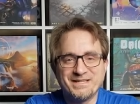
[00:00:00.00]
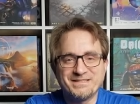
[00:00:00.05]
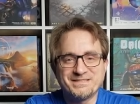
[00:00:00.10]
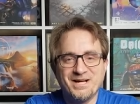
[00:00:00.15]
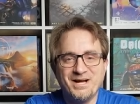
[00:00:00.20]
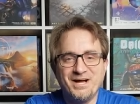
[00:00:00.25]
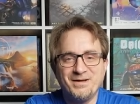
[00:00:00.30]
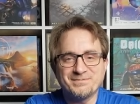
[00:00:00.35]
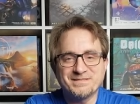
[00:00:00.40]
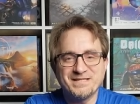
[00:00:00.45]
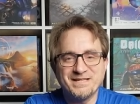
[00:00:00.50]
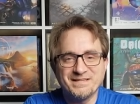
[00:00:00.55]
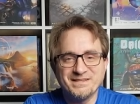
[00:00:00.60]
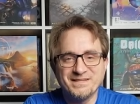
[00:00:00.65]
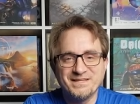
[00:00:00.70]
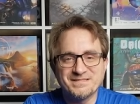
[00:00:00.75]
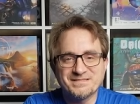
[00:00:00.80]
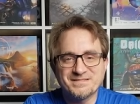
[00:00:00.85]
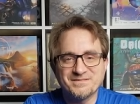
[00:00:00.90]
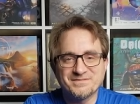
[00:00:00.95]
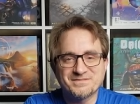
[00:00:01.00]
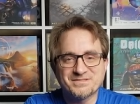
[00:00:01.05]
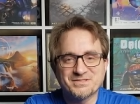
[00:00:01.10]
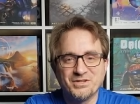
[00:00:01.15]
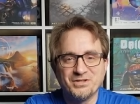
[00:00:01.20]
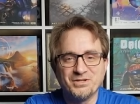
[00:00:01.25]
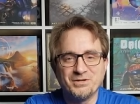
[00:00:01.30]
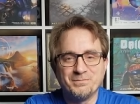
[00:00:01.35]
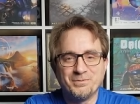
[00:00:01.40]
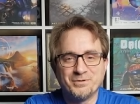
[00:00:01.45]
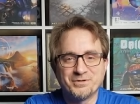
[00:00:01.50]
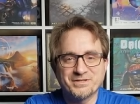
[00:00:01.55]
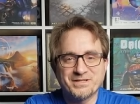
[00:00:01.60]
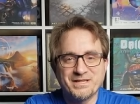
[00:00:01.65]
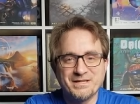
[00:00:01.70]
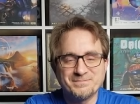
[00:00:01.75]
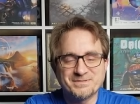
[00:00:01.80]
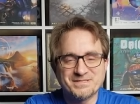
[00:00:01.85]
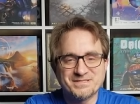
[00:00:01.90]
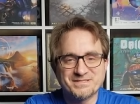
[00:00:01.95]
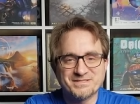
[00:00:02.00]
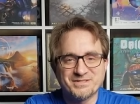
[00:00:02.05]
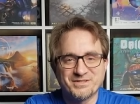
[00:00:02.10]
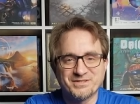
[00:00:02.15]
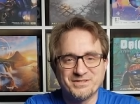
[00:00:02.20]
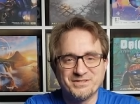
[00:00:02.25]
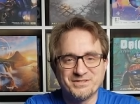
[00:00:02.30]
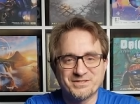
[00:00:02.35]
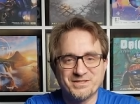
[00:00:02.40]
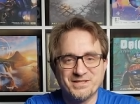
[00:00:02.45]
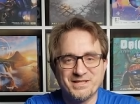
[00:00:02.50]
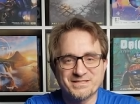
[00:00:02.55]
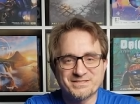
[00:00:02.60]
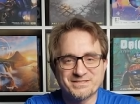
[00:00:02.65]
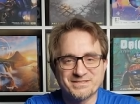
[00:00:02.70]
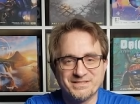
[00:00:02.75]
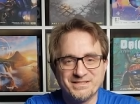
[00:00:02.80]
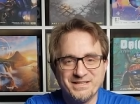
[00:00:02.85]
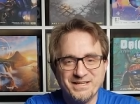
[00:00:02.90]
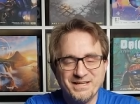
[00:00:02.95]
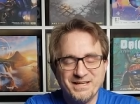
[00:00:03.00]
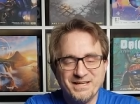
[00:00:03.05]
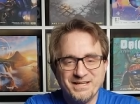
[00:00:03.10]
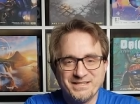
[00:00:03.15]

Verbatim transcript: top 10 list of solo board games to start your collection.